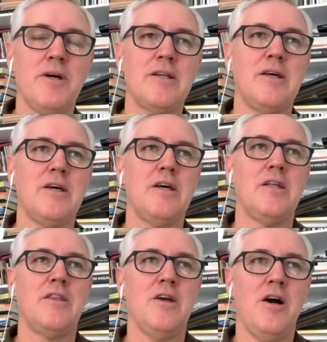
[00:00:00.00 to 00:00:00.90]
But
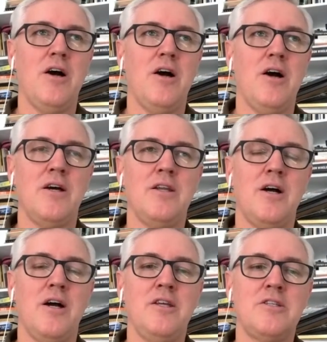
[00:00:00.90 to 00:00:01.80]
the idea that I,
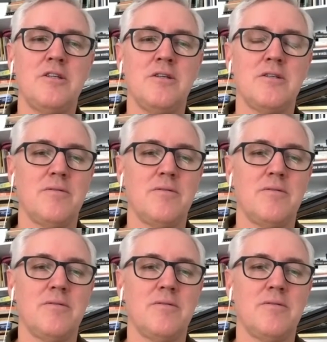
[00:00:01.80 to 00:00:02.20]
I need to